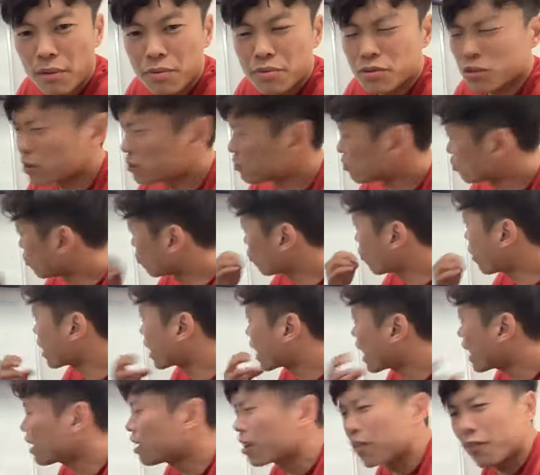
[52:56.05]
So what
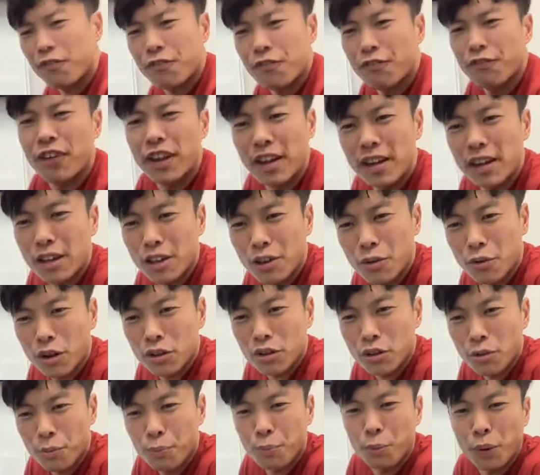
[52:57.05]
kind of feeling you want to
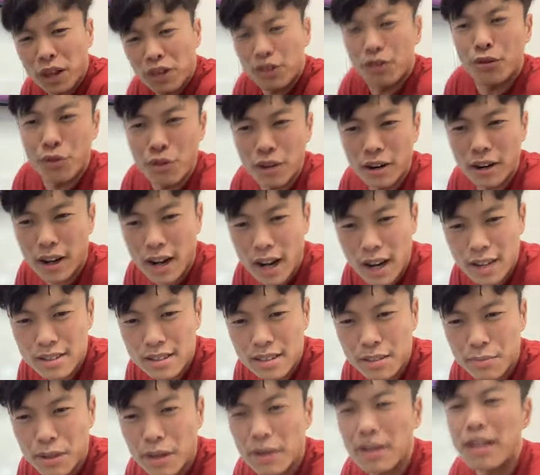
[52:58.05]
bring to your
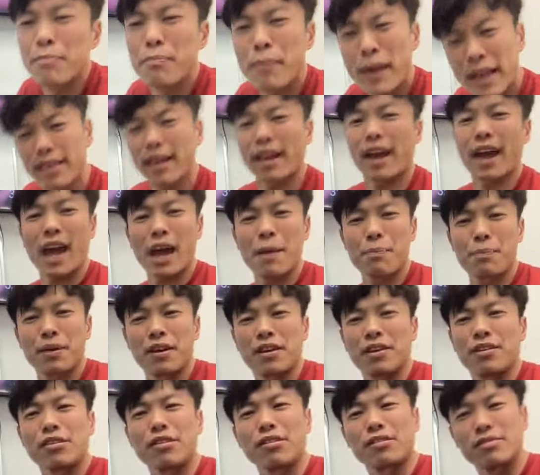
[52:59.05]
customer, make them happy,
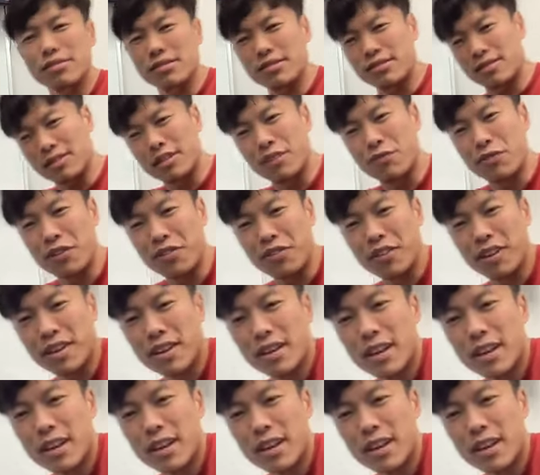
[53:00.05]
you know, different thing.